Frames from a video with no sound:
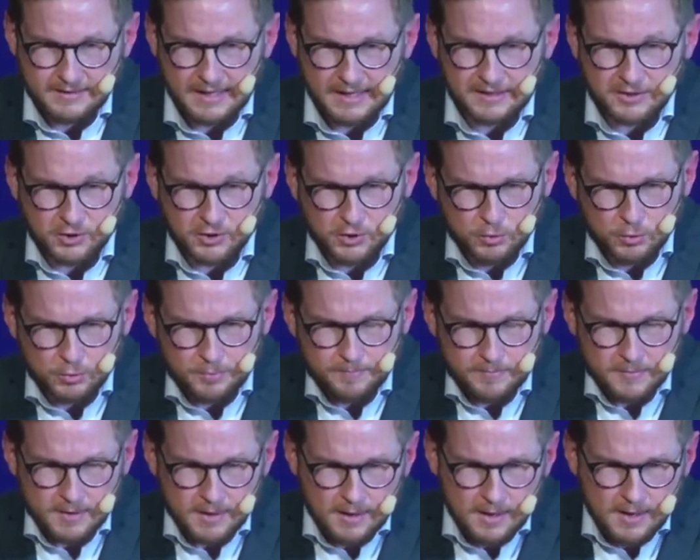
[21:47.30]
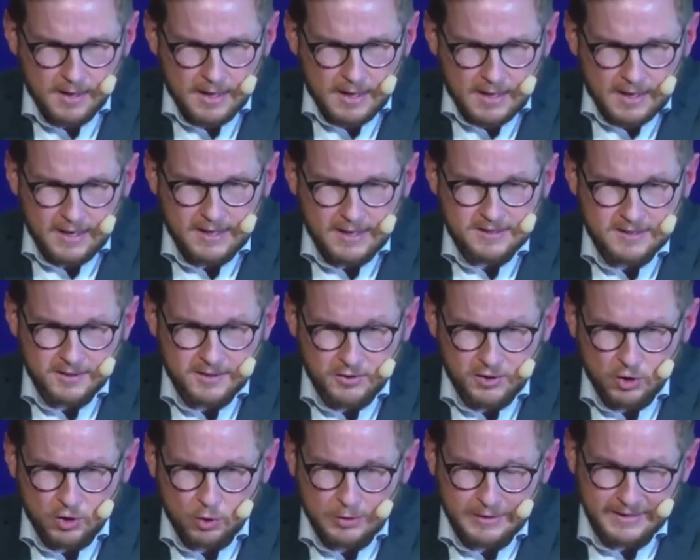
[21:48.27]
DALL-E 2 is a
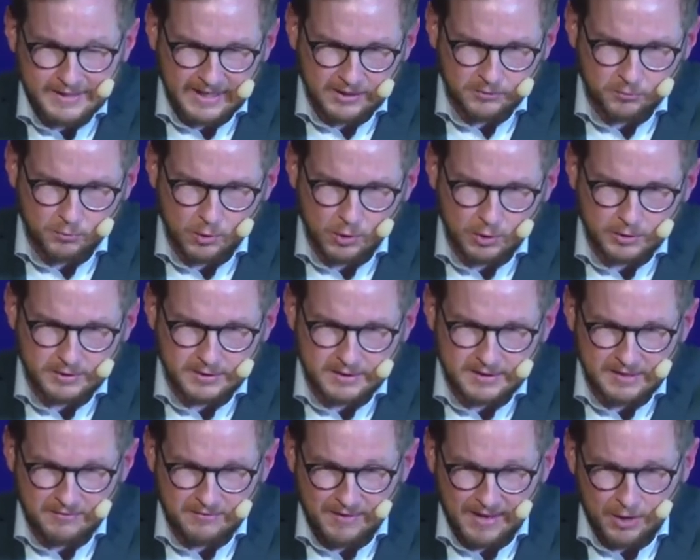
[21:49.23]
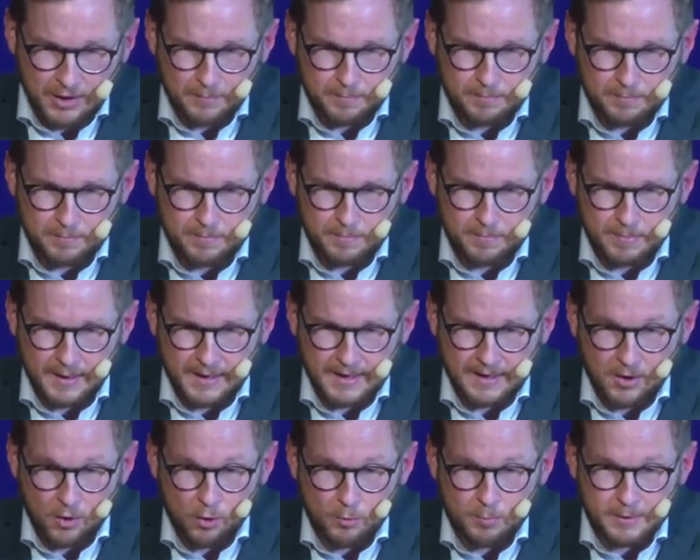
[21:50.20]
neural network developed
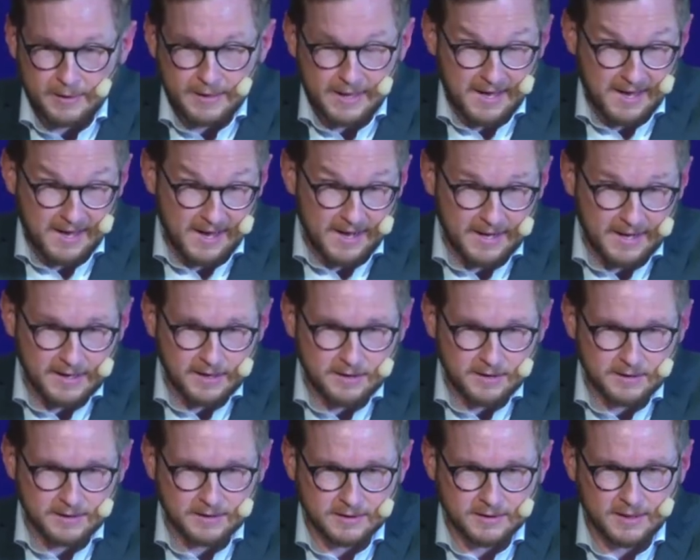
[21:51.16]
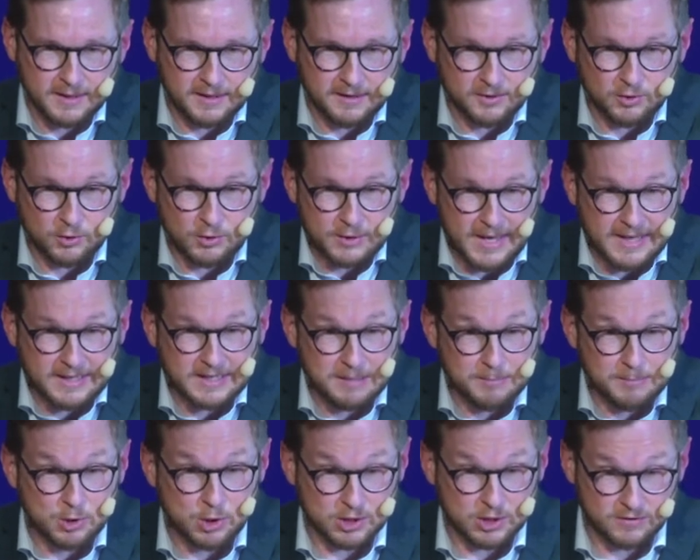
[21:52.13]
by OpenAI that can create
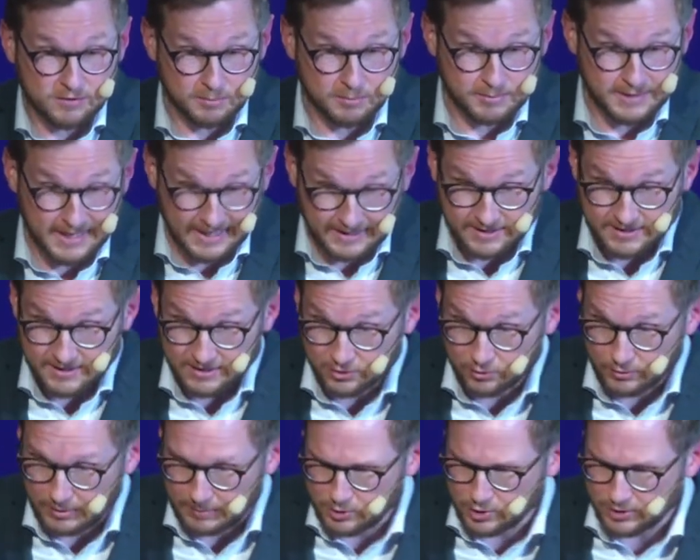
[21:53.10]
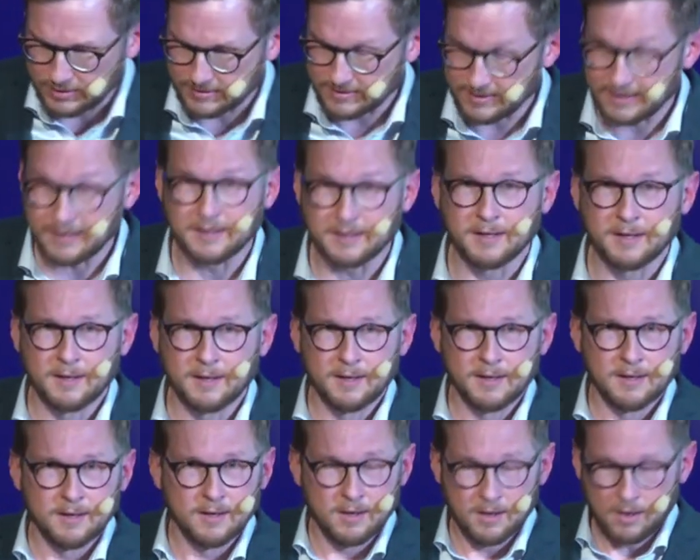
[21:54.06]
images from text descriptions. And
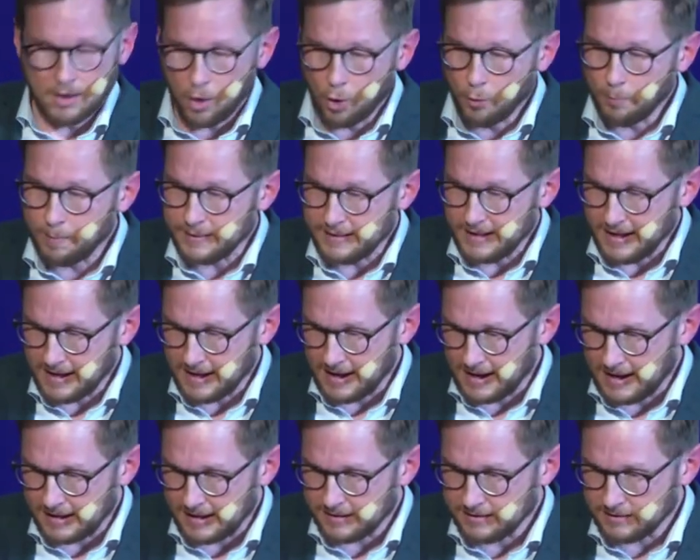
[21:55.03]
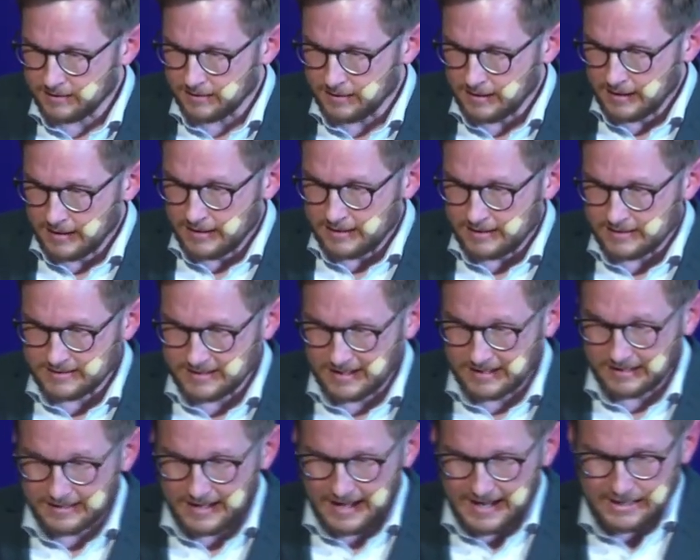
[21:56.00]
OpenAI is
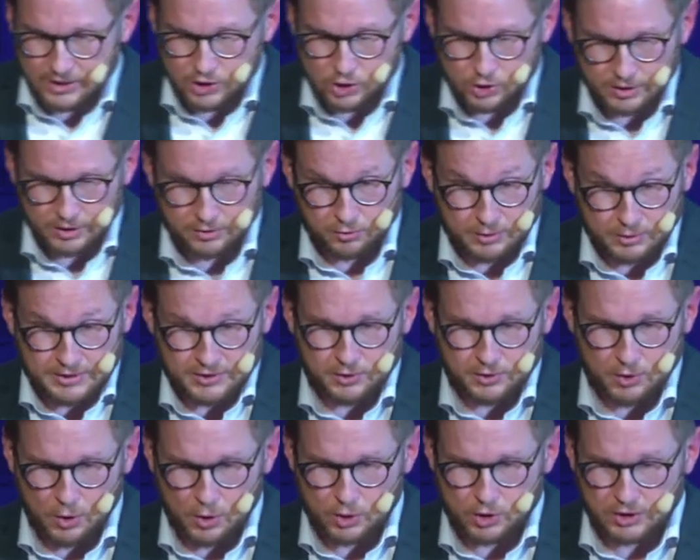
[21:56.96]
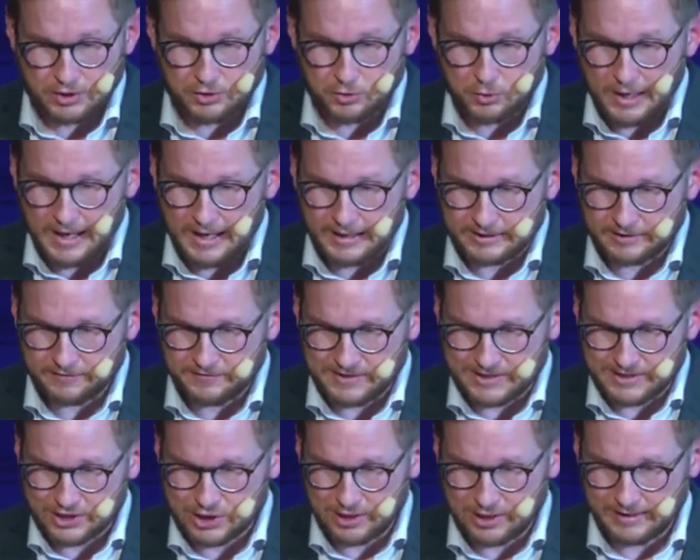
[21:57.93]
engaged in research into
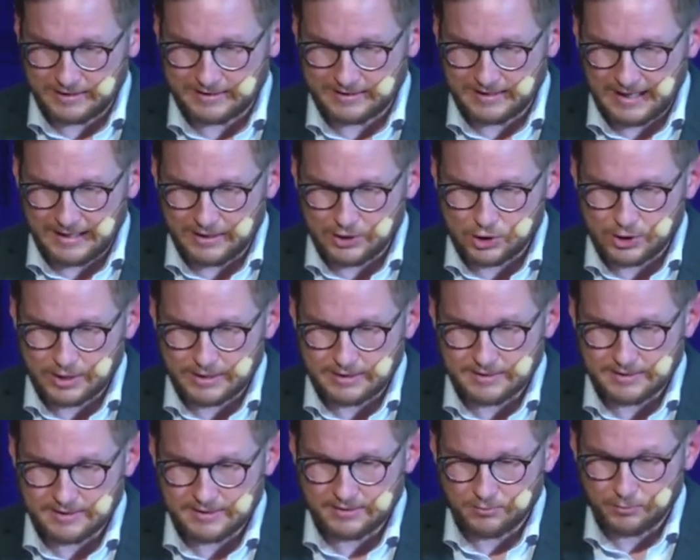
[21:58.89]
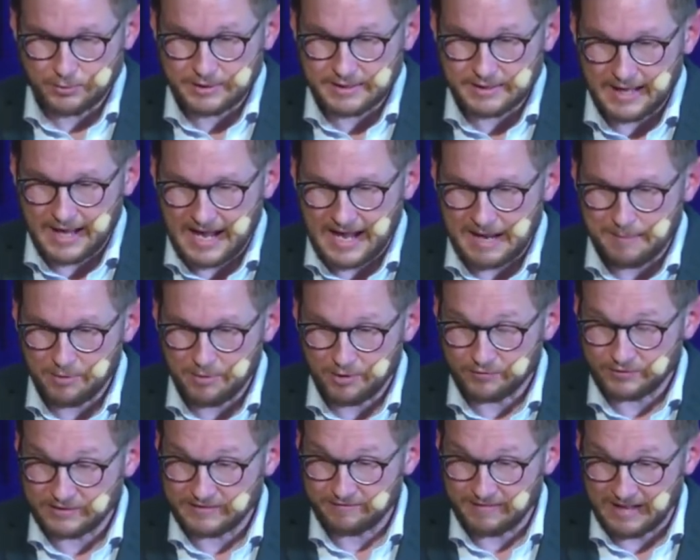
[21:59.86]
artificial intelligence with the aim
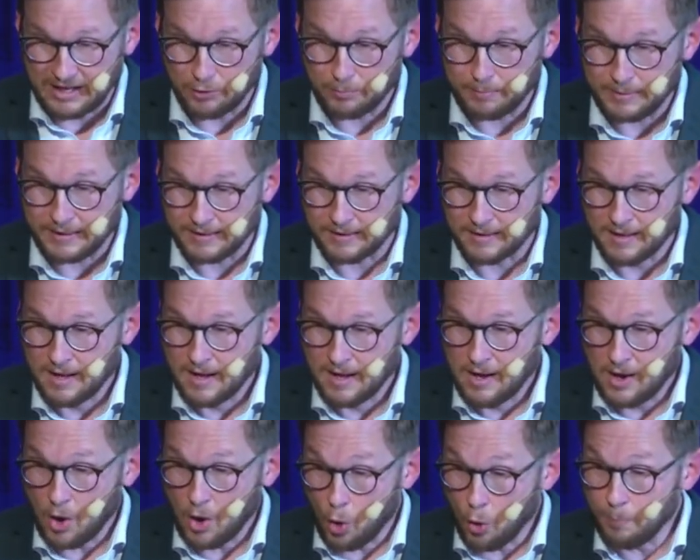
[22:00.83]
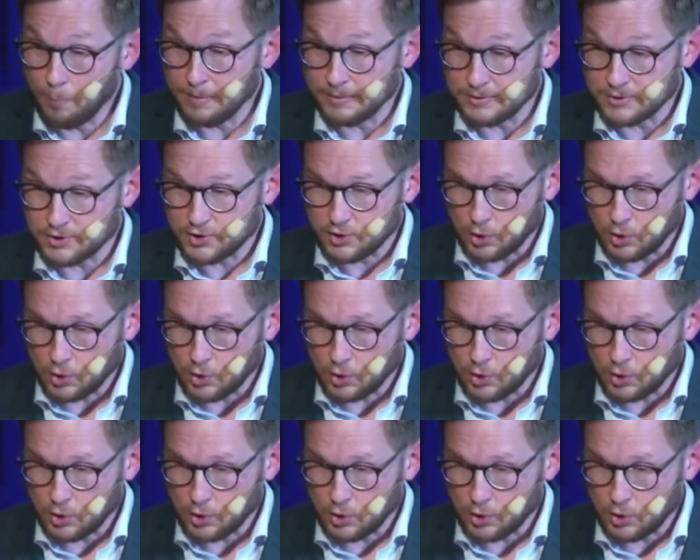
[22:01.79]
of developing open